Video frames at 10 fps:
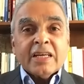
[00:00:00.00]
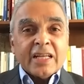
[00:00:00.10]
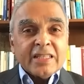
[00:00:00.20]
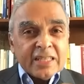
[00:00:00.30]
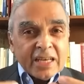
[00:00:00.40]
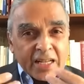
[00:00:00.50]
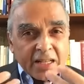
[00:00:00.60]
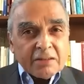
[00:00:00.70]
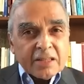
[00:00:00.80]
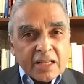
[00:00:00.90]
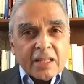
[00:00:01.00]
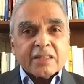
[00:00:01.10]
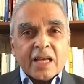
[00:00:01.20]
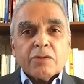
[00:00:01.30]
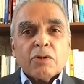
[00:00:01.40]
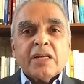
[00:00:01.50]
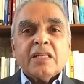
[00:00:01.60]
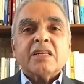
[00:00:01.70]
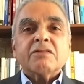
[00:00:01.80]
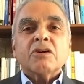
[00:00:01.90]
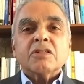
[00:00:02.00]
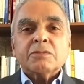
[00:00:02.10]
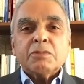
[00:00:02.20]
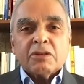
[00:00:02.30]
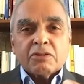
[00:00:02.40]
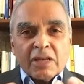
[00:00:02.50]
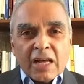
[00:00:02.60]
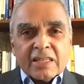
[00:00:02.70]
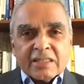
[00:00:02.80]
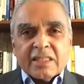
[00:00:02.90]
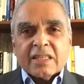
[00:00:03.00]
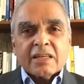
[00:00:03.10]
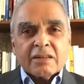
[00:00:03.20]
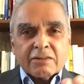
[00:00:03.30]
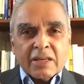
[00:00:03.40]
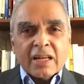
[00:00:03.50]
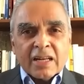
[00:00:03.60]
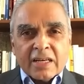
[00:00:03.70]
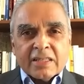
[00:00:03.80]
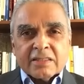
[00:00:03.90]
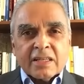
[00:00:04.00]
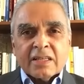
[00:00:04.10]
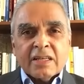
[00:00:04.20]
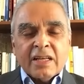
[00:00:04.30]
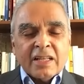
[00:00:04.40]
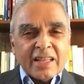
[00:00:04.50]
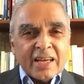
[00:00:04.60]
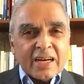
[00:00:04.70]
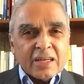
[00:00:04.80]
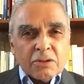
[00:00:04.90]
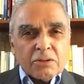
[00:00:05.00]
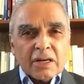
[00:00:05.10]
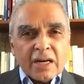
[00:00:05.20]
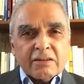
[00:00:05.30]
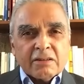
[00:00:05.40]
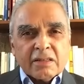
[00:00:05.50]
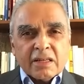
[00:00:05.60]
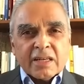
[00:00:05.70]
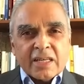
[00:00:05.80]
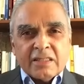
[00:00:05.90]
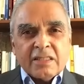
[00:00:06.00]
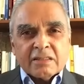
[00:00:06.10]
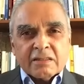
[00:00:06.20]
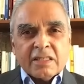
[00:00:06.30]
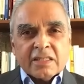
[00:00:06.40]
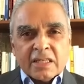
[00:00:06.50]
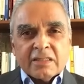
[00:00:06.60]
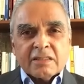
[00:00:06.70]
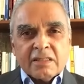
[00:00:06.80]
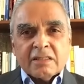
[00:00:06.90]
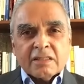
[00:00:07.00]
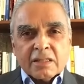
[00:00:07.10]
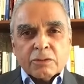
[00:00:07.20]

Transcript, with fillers: at the end of the day, the Taiwanese have got to be realistic and realize that there are, 193 countries in the